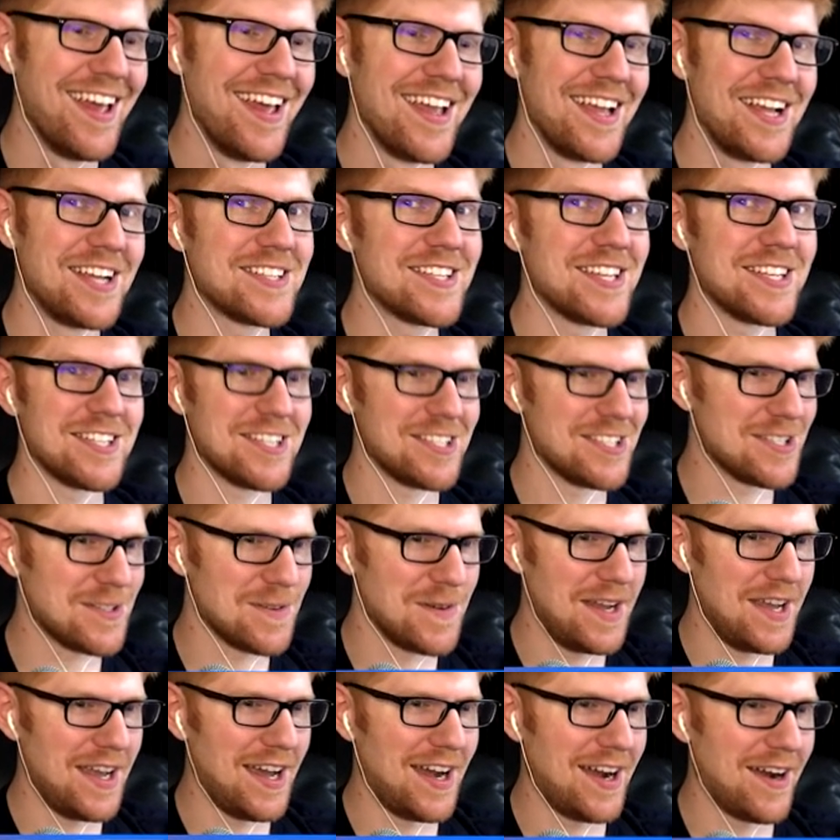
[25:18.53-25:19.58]
You're such a
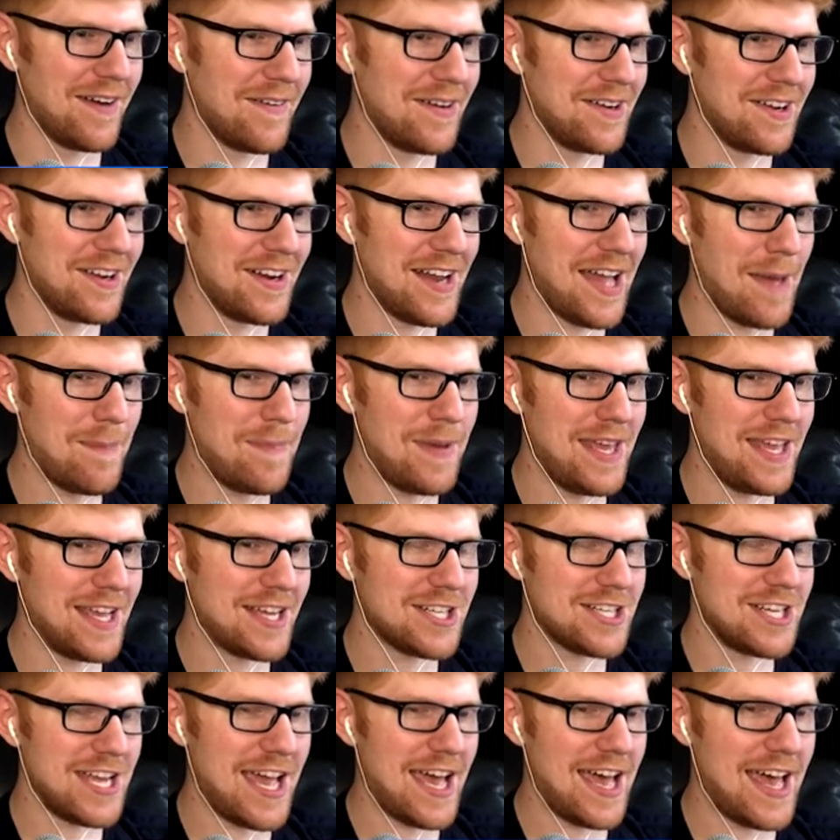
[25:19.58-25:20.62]
sweetheart when you're not
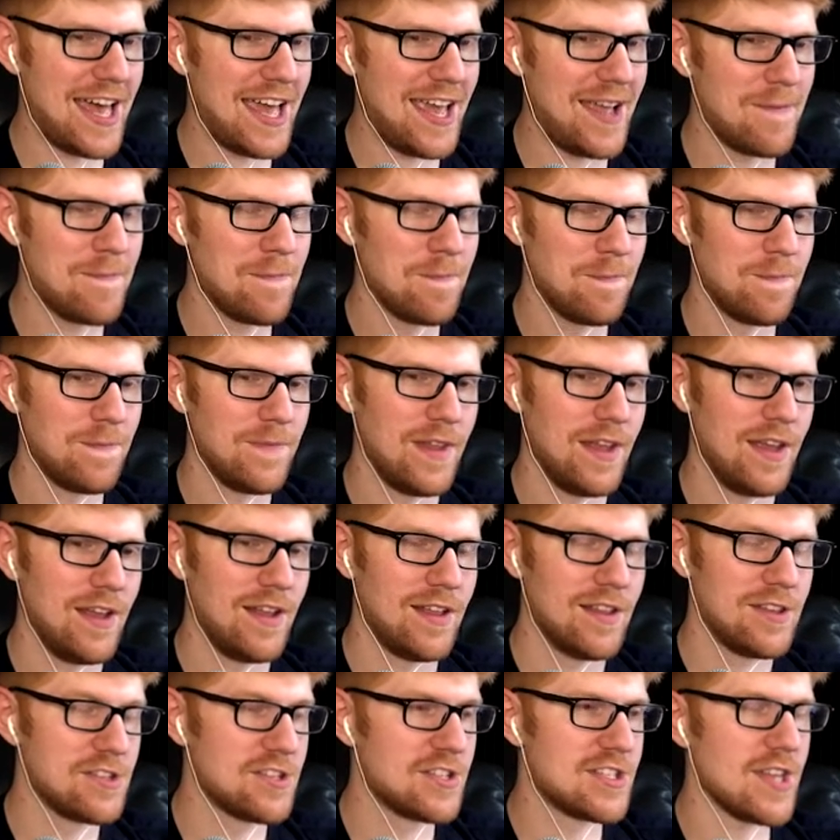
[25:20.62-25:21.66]
being shy.
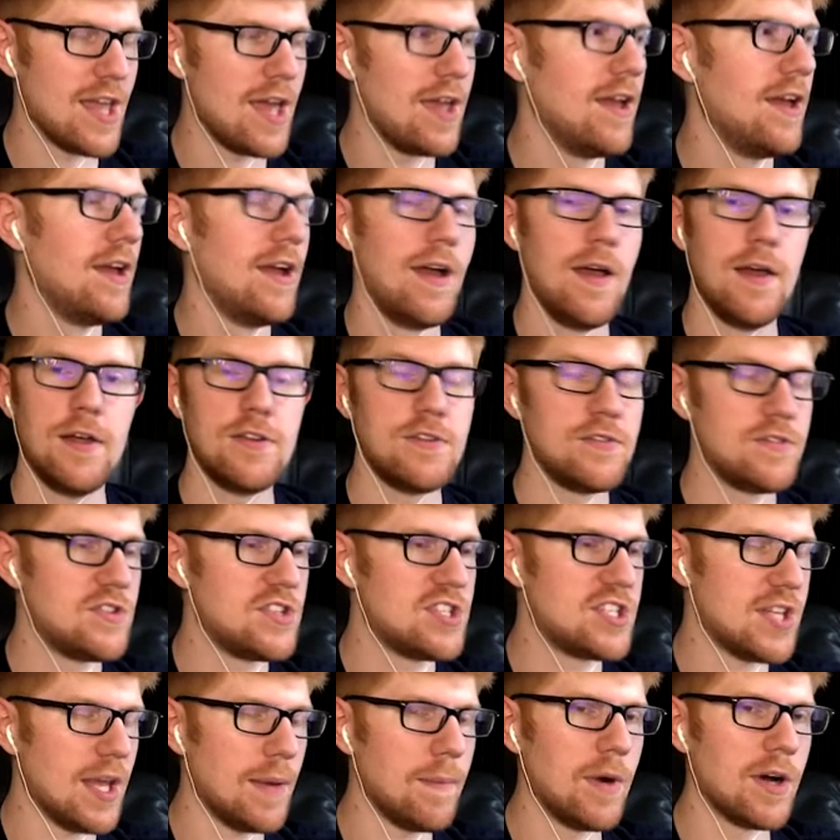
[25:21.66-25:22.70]

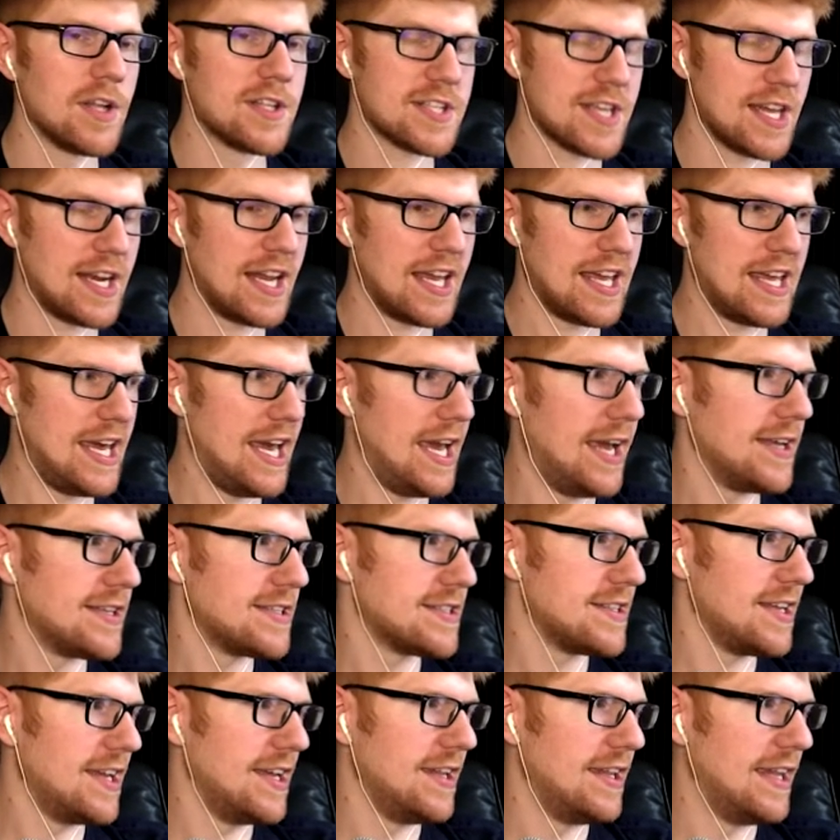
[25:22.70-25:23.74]
Someone's gonna
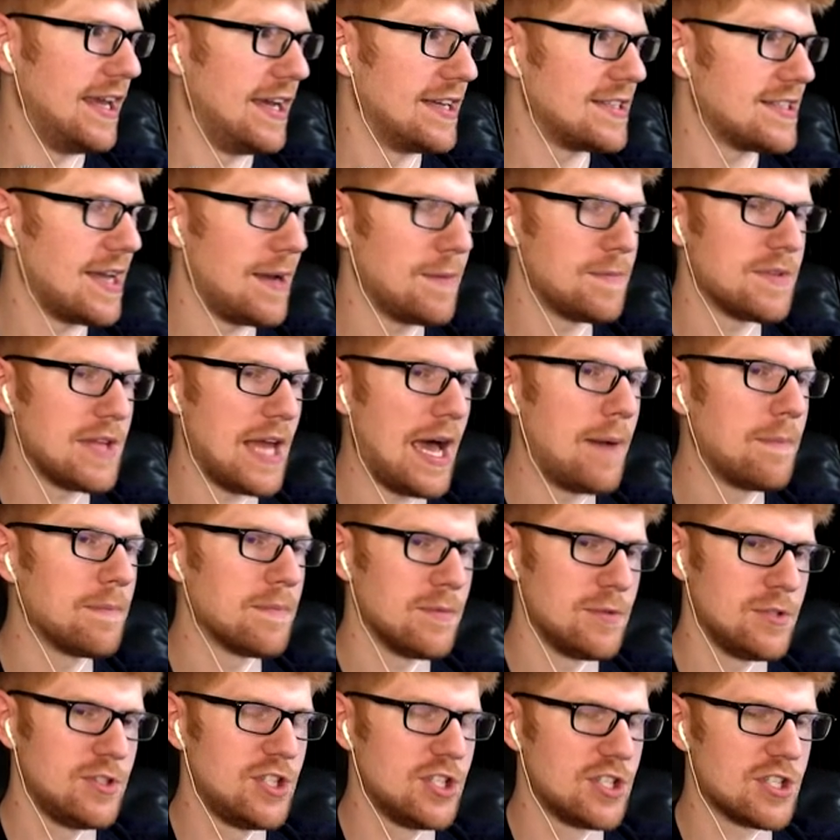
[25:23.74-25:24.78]
kiss in this.
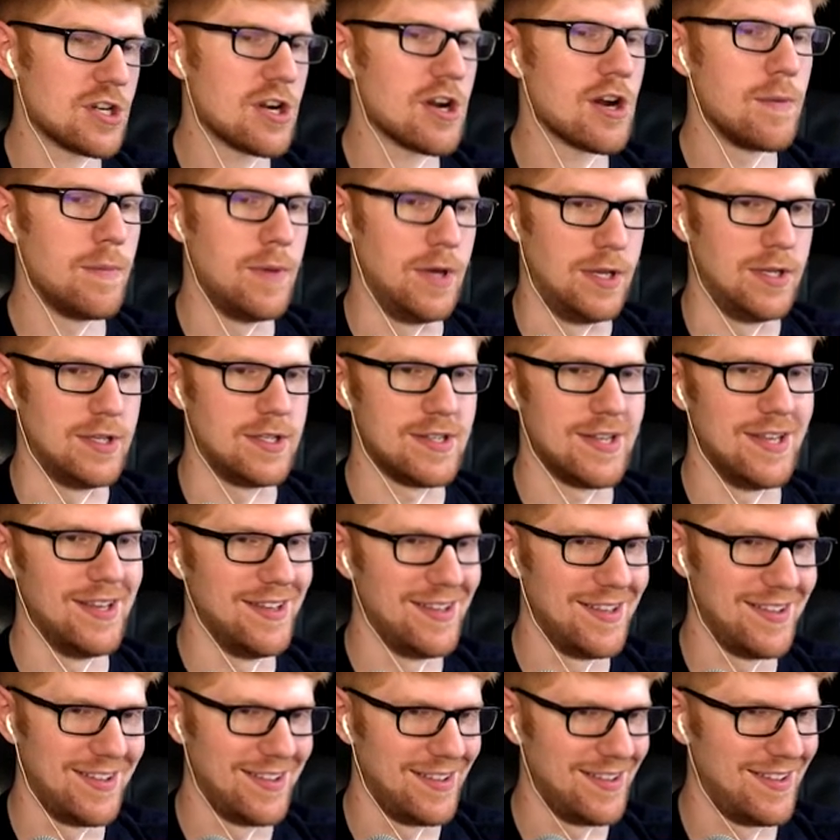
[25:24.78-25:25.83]
I'm determined
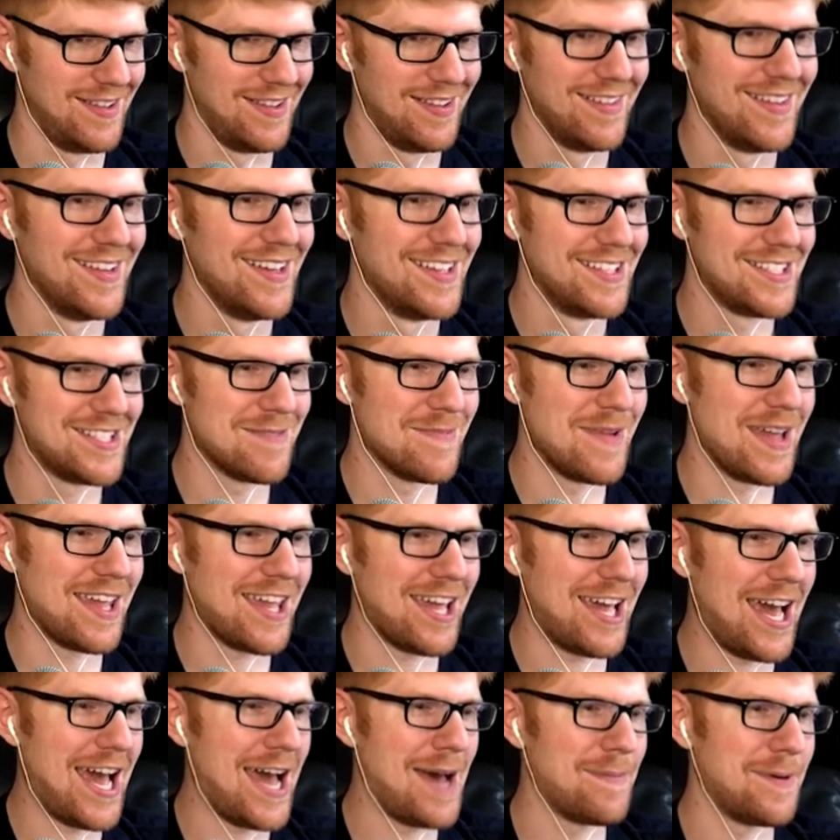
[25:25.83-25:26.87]
to make
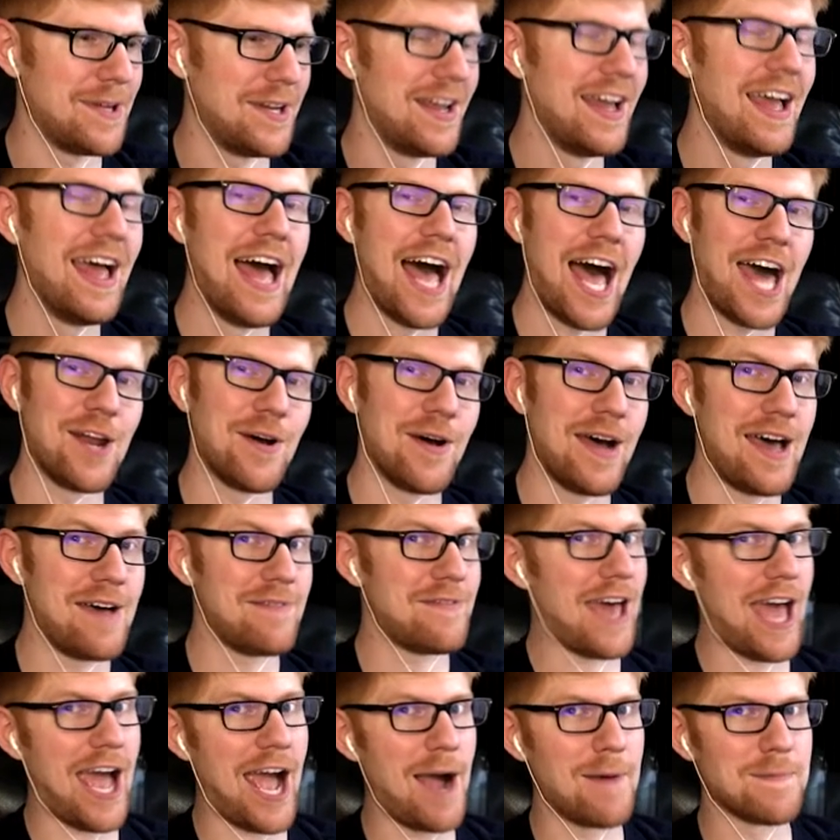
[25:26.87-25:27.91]
it happen. I know I
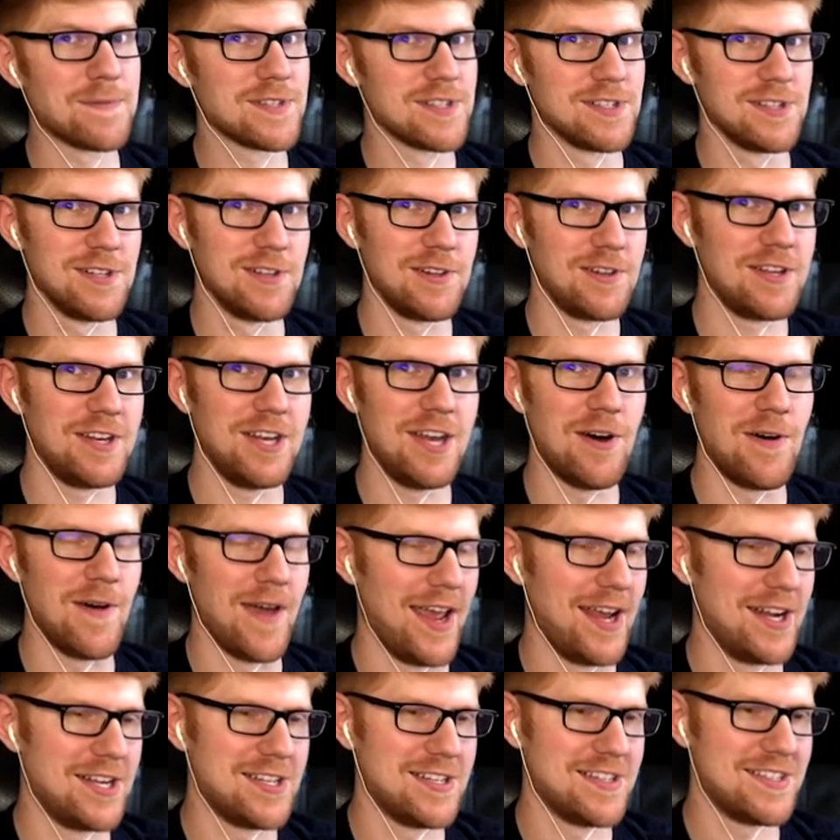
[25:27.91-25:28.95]
have absolutely no
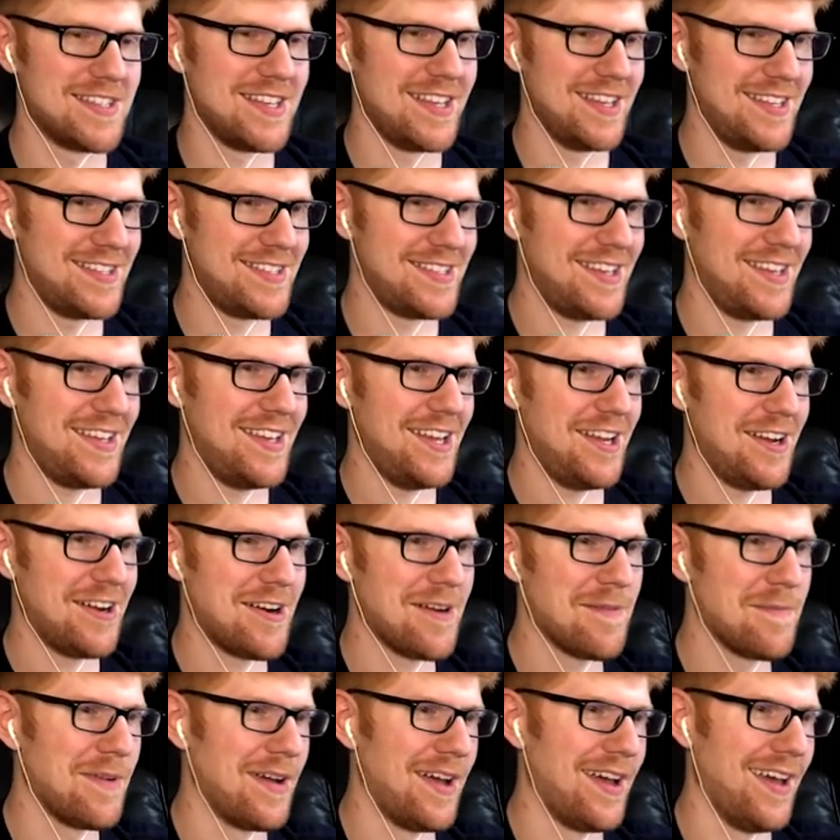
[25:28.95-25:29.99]
agency
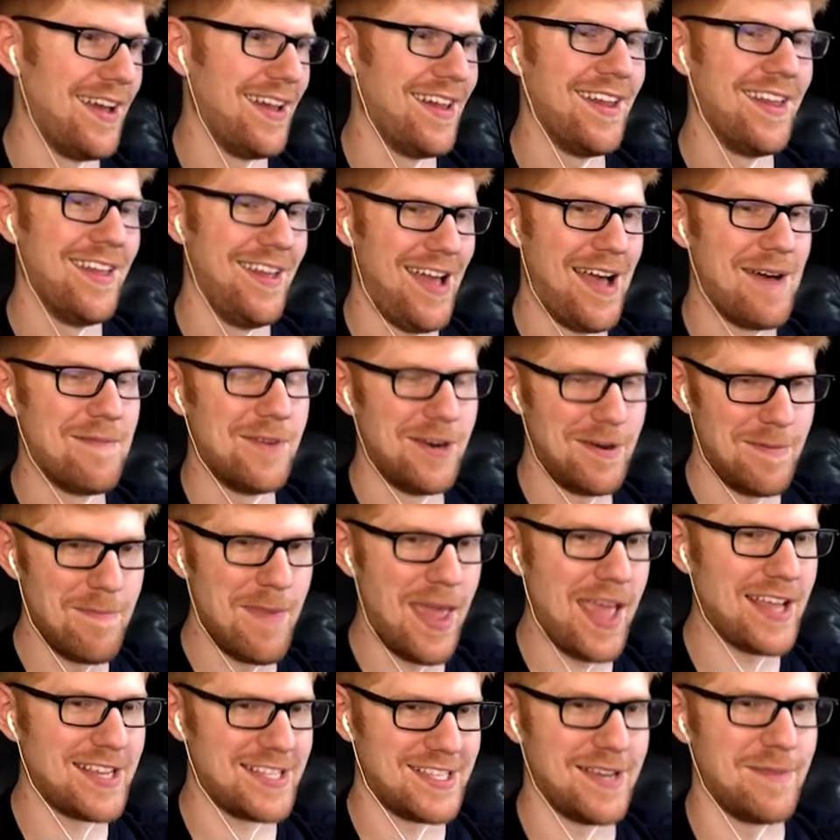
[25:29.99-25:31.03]
here, but I'm gonna
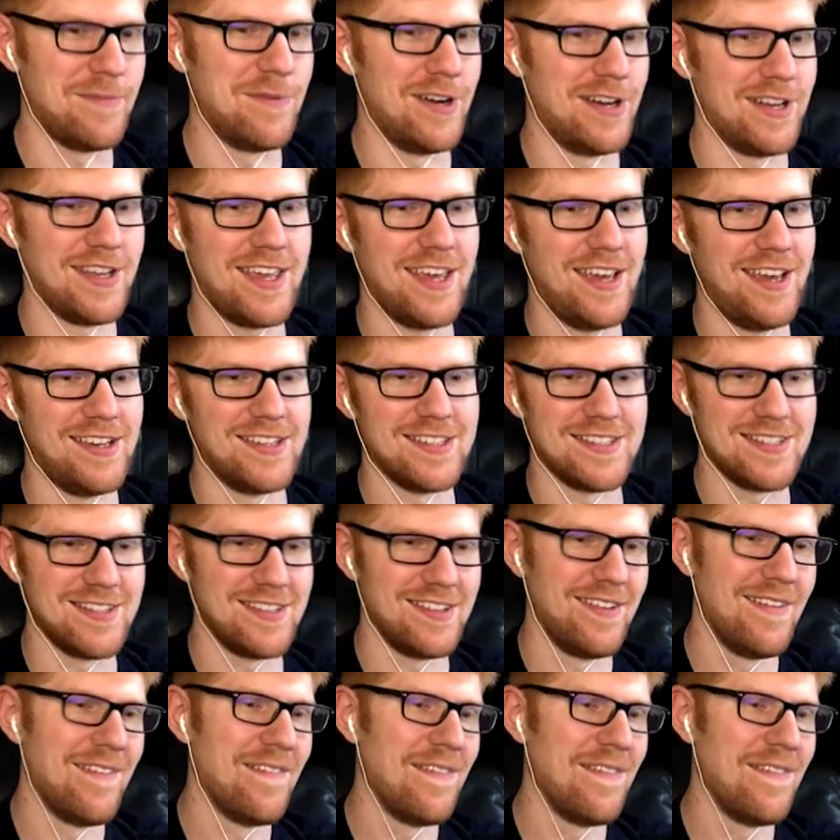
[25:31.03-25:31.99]
make someone kiss.